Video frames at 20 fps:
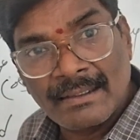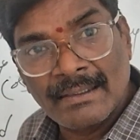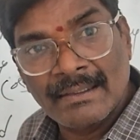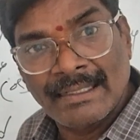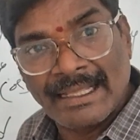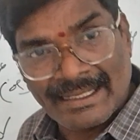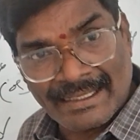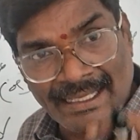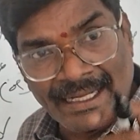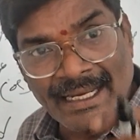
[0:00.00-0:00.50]

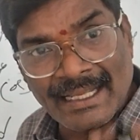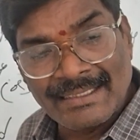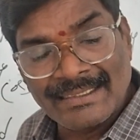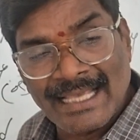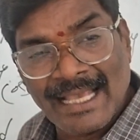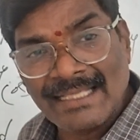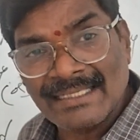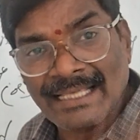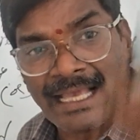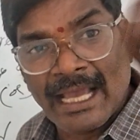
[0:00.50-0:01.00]

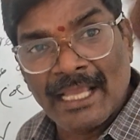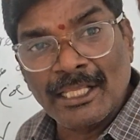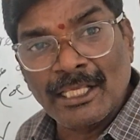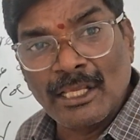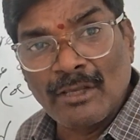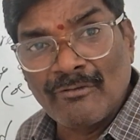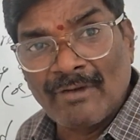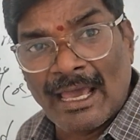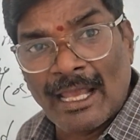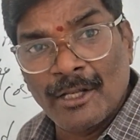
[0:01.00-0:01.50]
decreases,
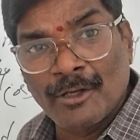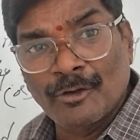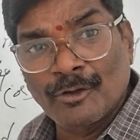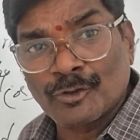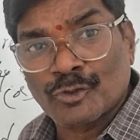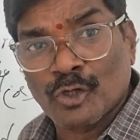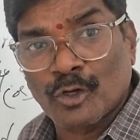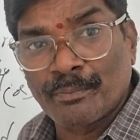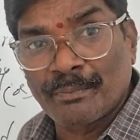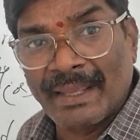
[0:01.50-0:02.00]
IU
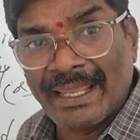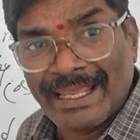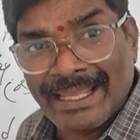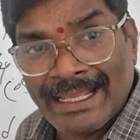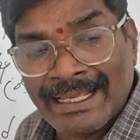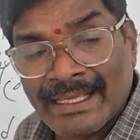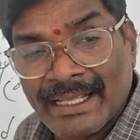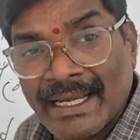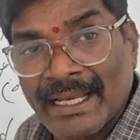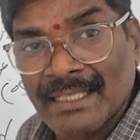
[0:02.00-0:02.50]
value should be
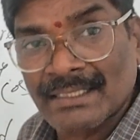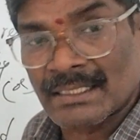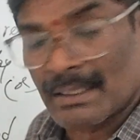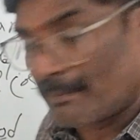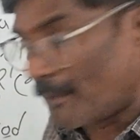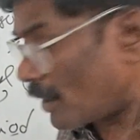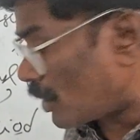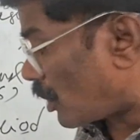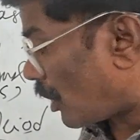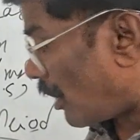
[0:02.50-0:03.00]

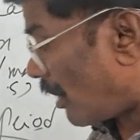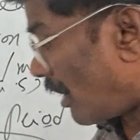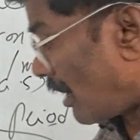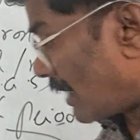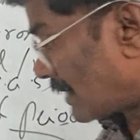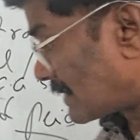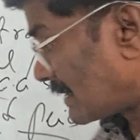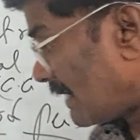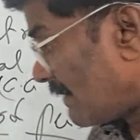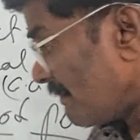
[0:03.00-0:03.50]
increased
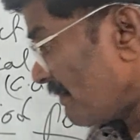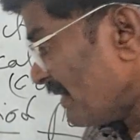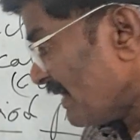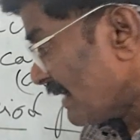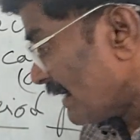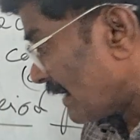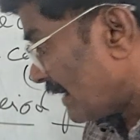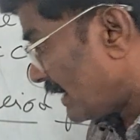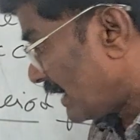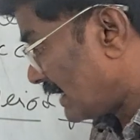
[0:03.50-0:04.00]
because
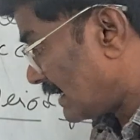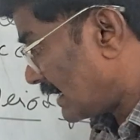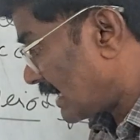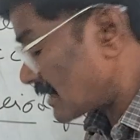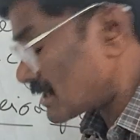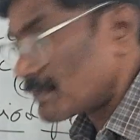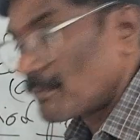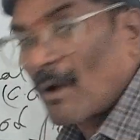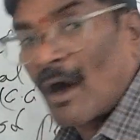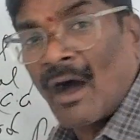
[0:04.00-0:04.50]
in
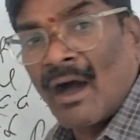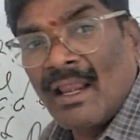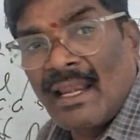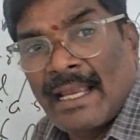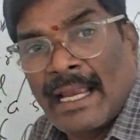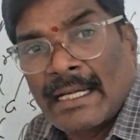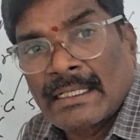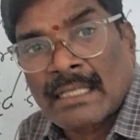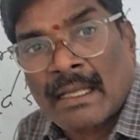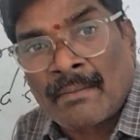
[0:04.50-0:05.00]
the small
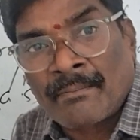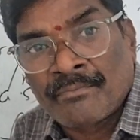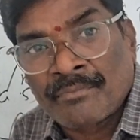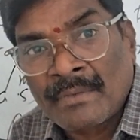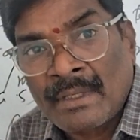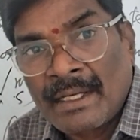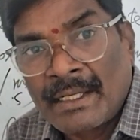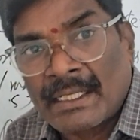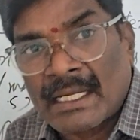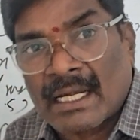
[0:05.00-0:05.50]
atom
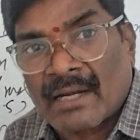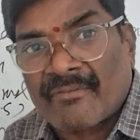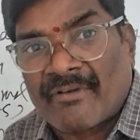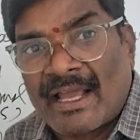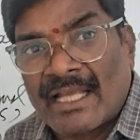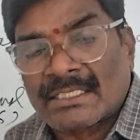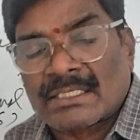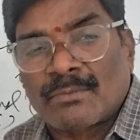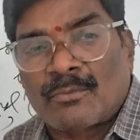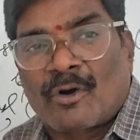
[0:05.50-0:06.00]
it
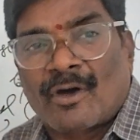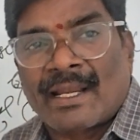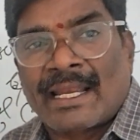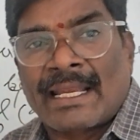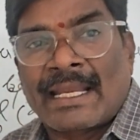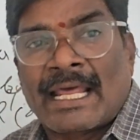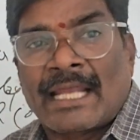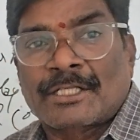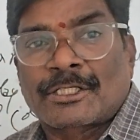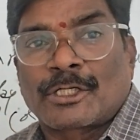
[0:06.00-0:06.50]
requires more
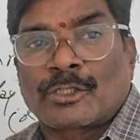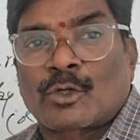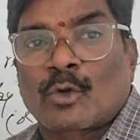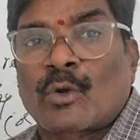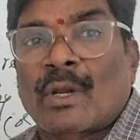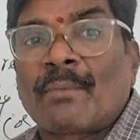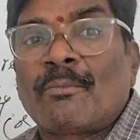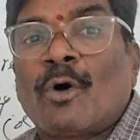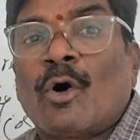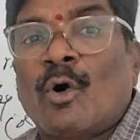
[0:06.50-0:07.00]
energy
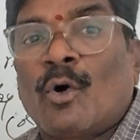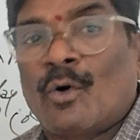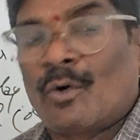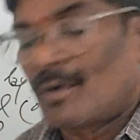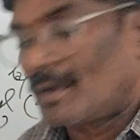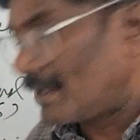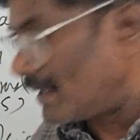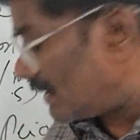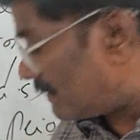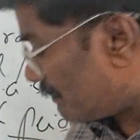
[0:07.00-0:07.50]
to
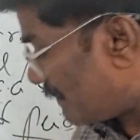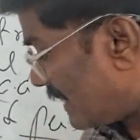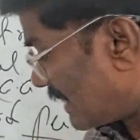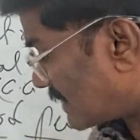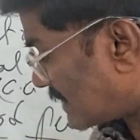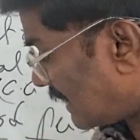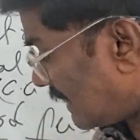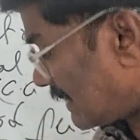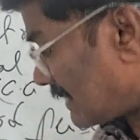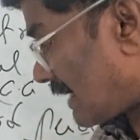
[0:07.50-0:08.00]
remove. It
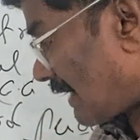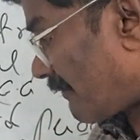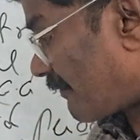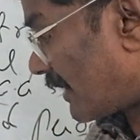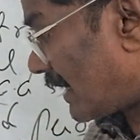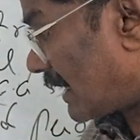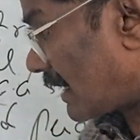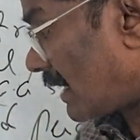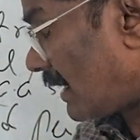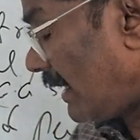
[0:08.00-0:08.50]
means
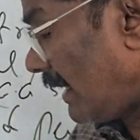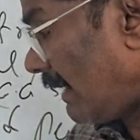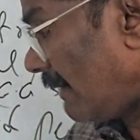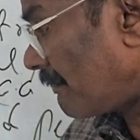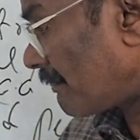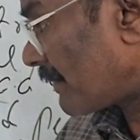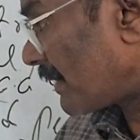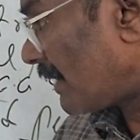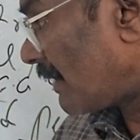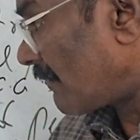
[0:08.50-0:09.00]
definitely
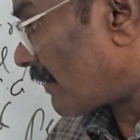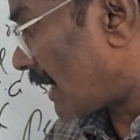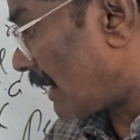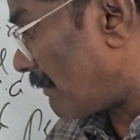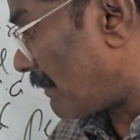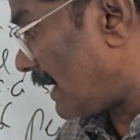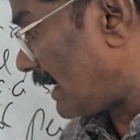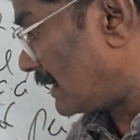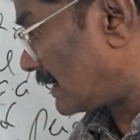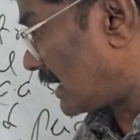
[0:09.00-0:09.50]

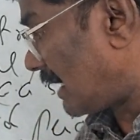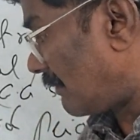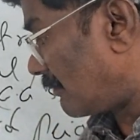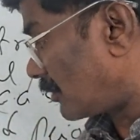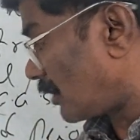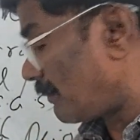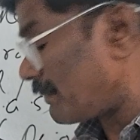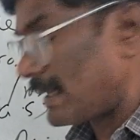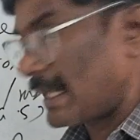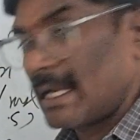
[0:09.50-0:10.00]
from lithium
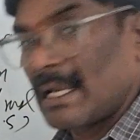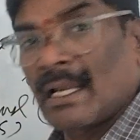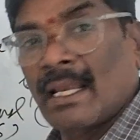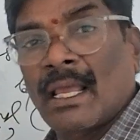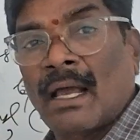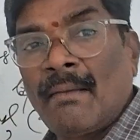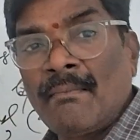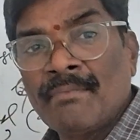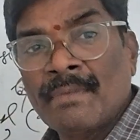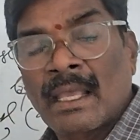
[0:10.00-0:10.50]
to
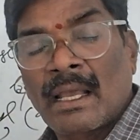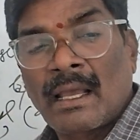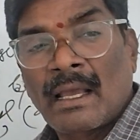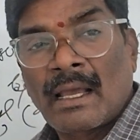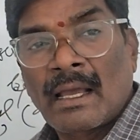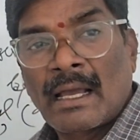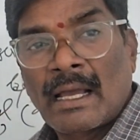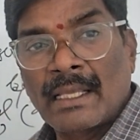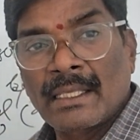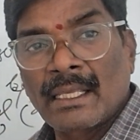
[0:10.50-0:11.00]
beryllium,
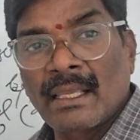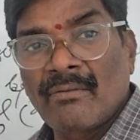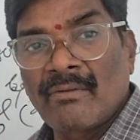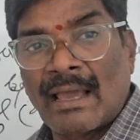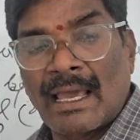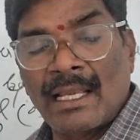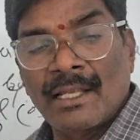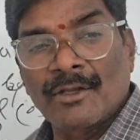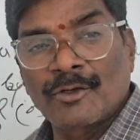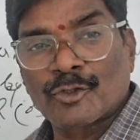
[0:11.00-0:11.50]
IU
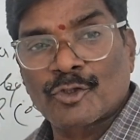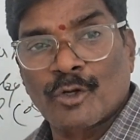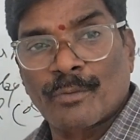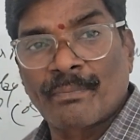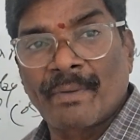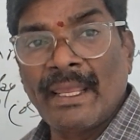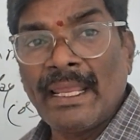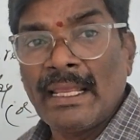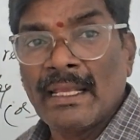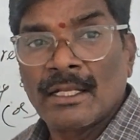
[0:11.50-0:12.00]
value
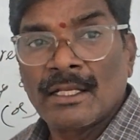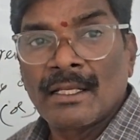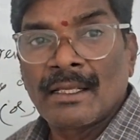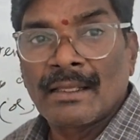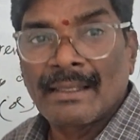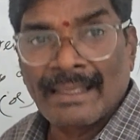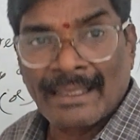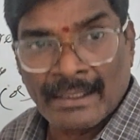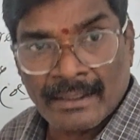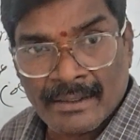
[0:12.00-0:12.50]
should be
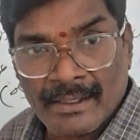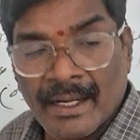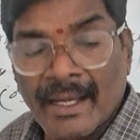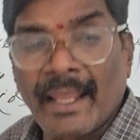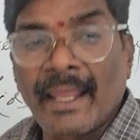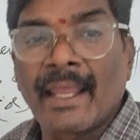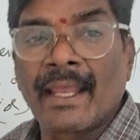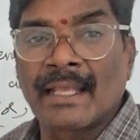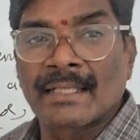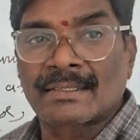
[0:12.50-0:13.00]

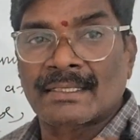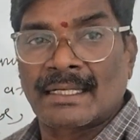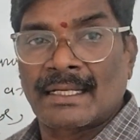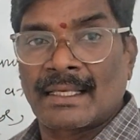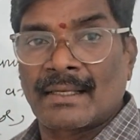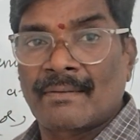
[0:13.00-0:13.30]
increased.